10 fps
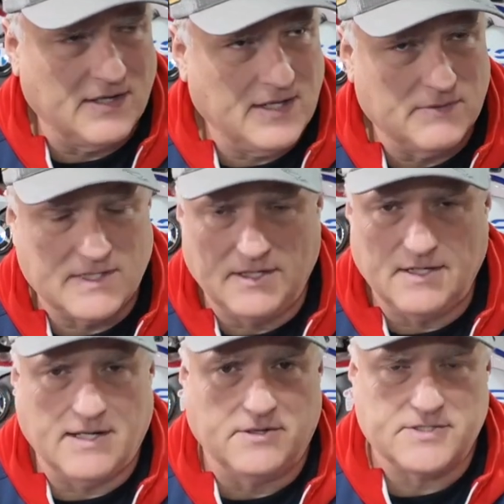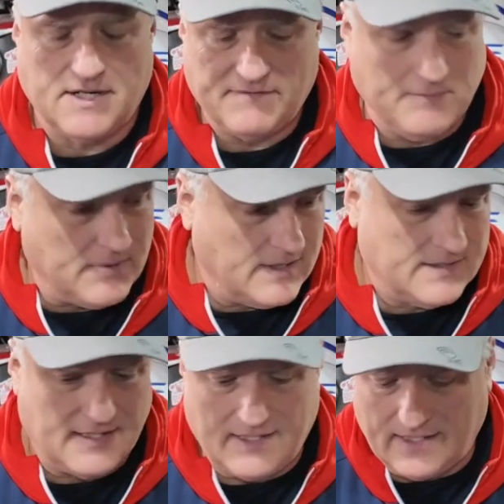I think it was $100 off. I
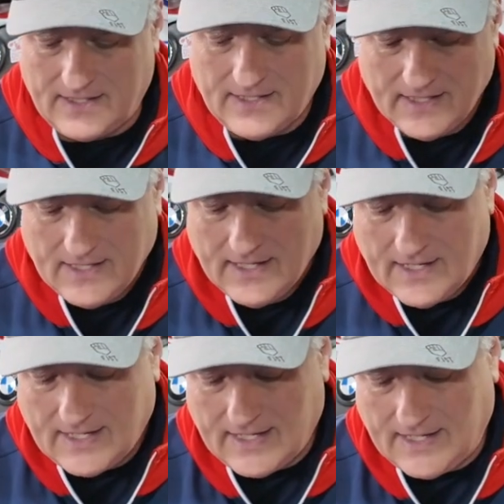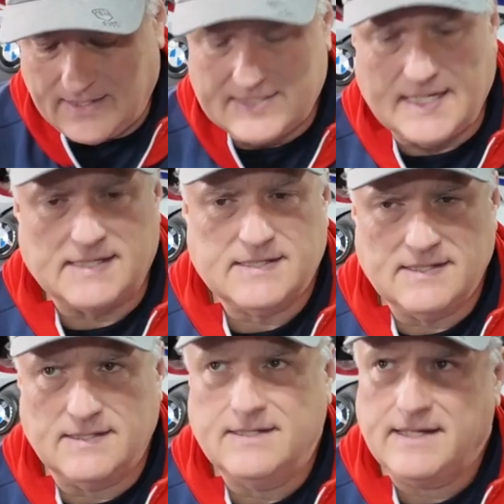bought the
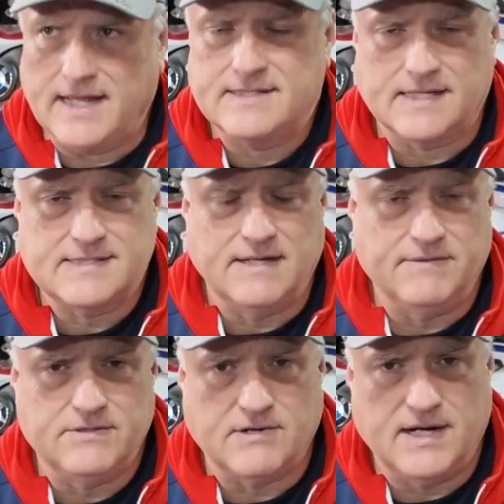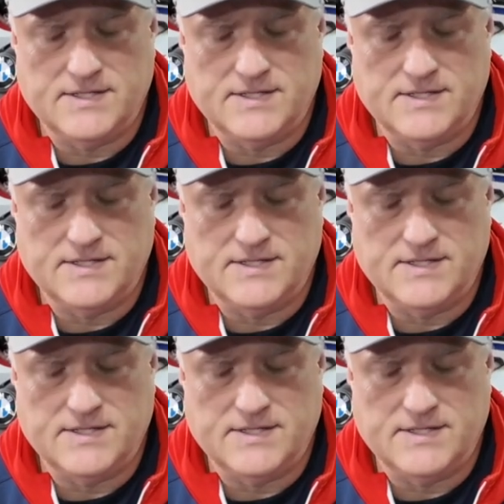Tech 7 Dry